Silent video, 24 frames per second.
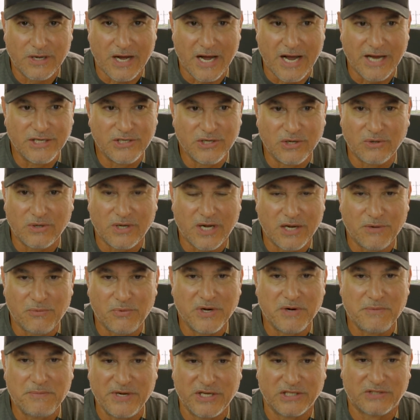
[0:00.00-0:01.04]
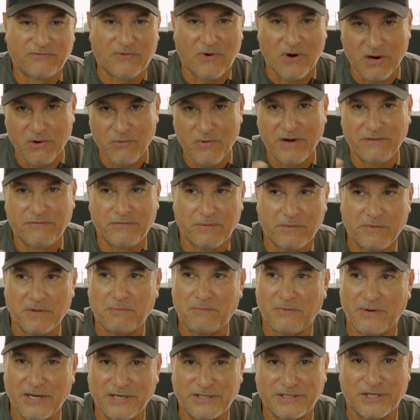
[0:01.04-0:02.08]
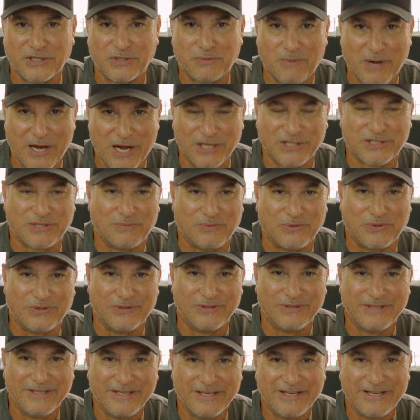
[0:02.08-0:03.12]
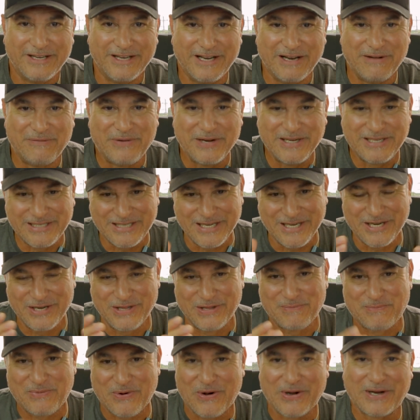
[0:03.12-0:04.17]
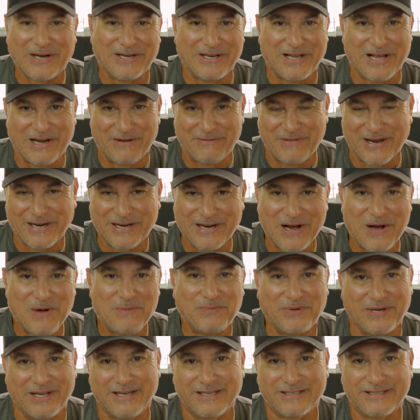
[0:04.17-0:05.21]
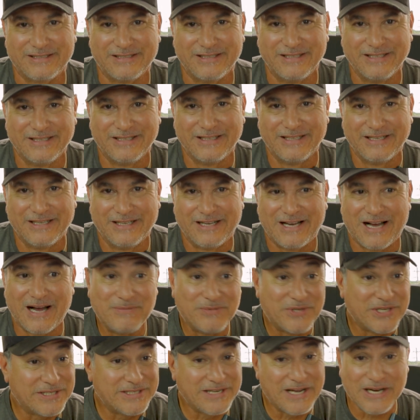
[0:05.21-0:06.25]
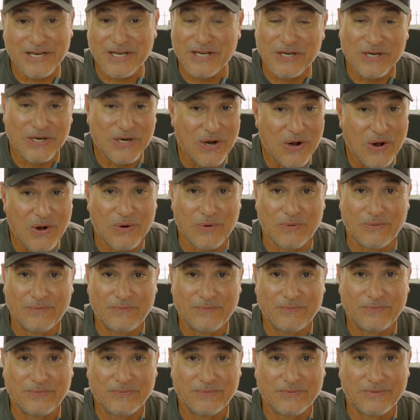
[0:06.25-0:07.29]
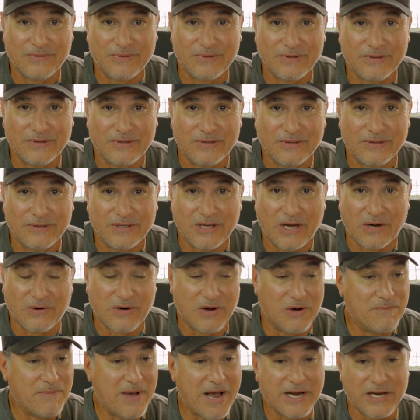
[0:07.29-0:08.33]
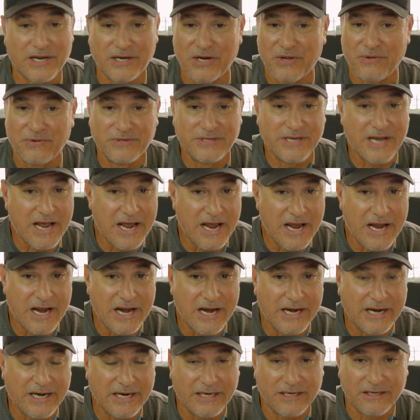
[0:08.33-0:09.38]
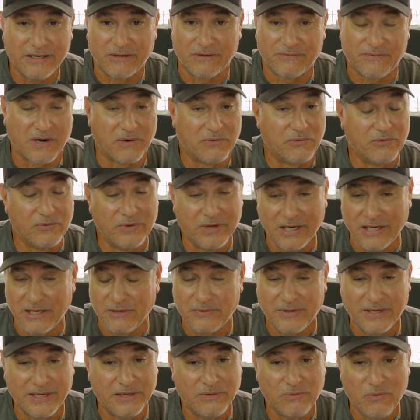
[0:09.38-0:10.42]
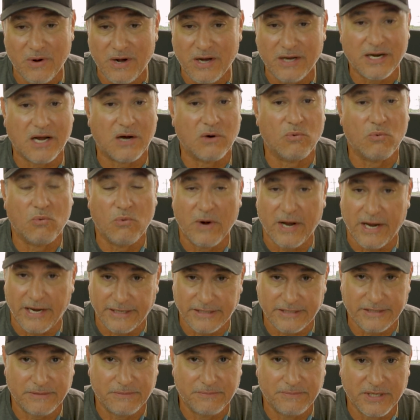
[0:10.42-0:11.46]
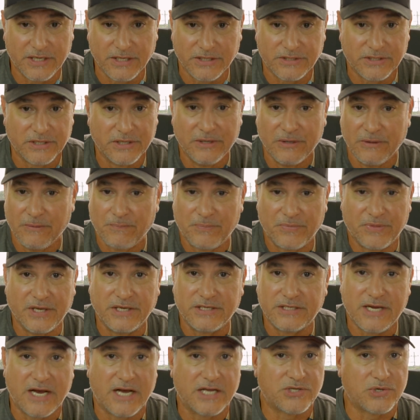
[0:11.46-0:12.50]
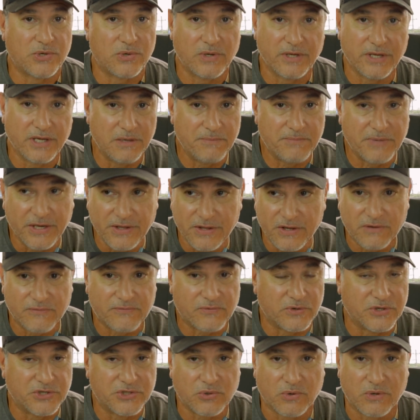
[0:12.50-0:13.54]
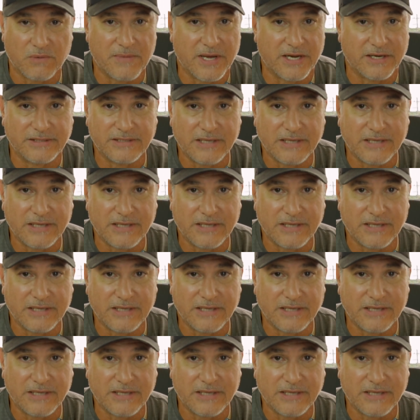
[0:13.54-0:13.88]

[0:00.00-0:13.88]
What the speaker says: I want to be as far away from the police as possible. And if he's sitting in the parking lot of that complex, I'm just not going to go. I'll come back another day. Or if I really, really want, I'll wait. Because these guys are only going to be there for a short amount of